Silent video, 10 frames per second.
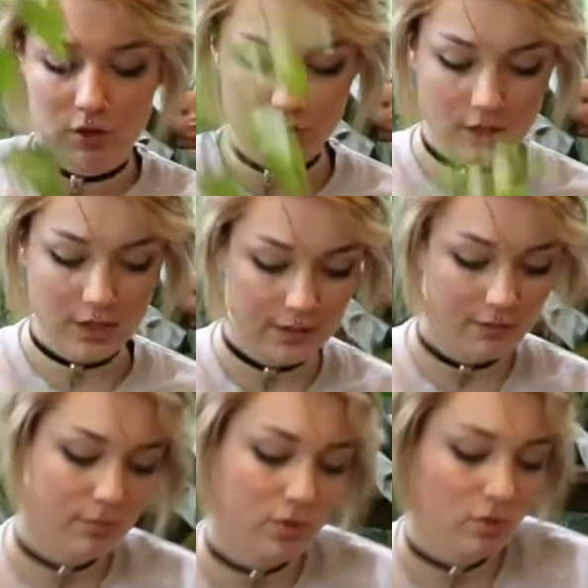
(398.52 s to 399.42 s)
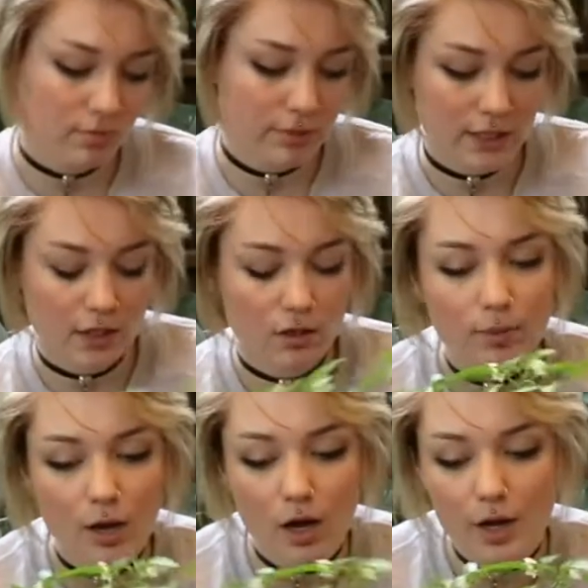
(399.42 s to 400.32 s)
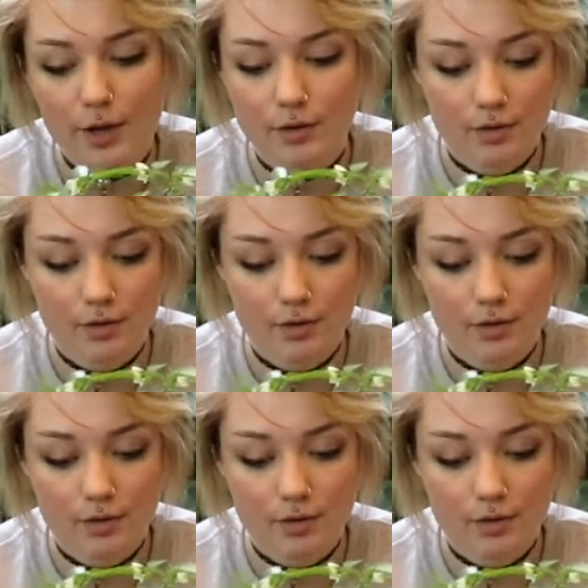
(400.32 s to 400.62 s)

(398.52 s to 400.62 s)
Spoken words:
Should I give him his own big yellow pot?